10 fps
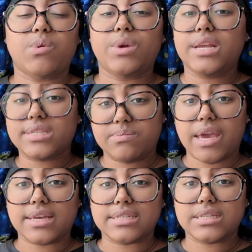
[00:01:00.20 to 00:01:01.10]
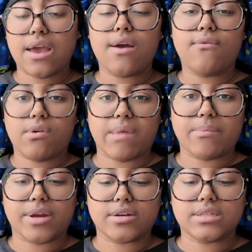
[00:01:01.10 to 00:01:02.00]
but we need space for my
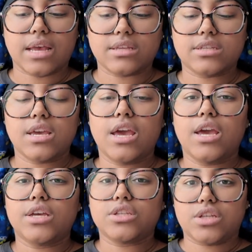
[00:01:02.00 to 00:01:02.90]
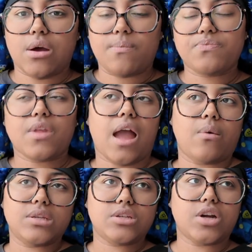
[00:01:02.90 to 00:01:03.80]
bigger sets. So I
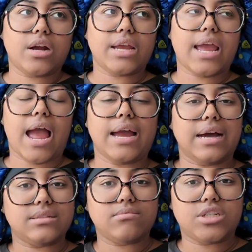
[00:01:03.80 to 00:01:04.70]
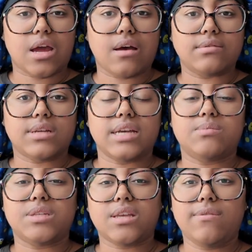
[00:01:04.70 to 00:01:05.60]
went to Target, I got some shelves. I
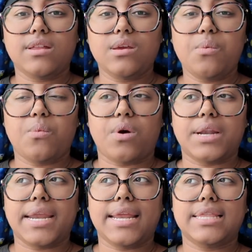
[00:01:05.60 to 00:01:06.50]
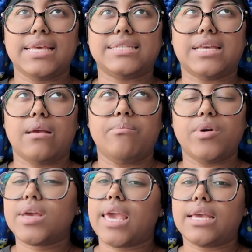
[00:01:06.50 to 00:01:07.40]
specifically wanted this like
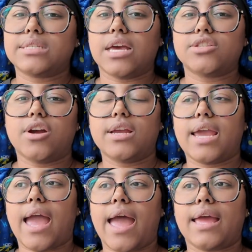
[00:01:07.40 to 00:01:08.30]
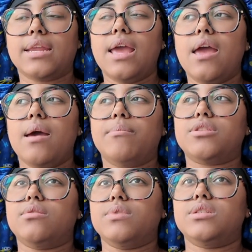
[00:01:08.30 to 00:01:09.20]
bookcase that Target had, but
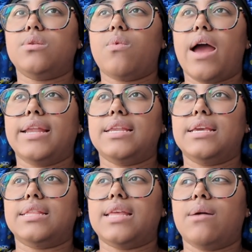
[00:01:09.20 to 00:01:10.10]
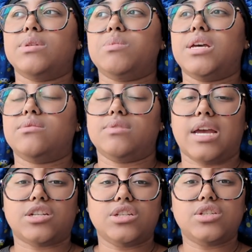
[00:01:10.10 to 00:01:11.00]
the reason why I didn't get that was because it was
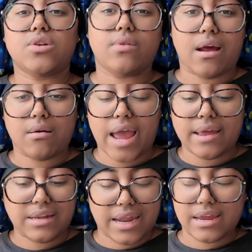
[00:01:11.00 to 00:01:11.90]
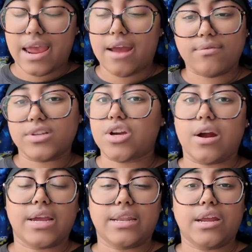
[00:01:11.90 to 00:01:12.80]
actually sold out at like every
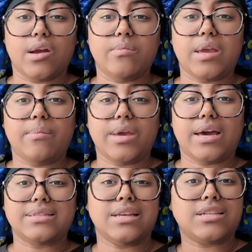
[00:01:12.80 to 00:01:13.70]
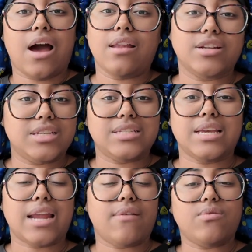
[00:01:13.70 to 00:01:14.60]
Target near me because it's college
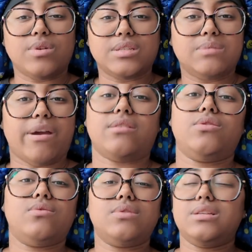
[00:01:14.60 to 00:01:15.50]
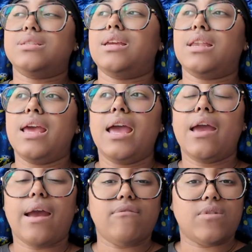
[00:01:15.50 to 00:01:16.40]
season. Everyone's back to school season.
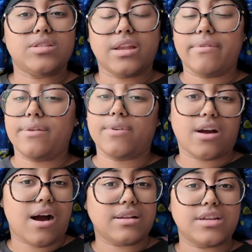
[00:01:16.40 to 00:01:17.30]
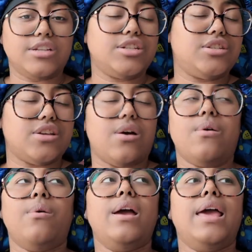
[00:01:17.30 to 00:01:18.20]
Everyone's getting ready for college.
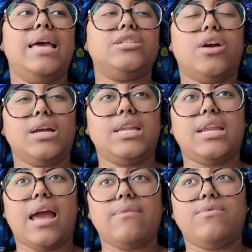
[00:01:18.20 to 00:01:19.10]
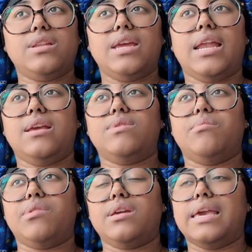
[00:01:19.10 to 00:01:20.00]
So Target didn't have really any of the
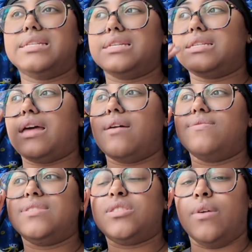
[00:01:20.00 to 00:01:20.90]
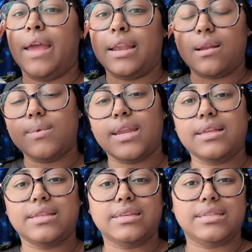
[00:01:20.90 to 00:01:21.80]
bookcases left. So I ended up
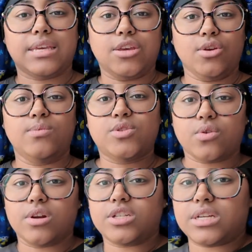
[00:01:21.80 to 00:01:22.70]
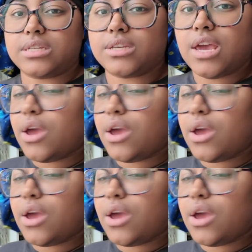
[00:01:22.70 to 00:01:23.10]
getting these cube storages,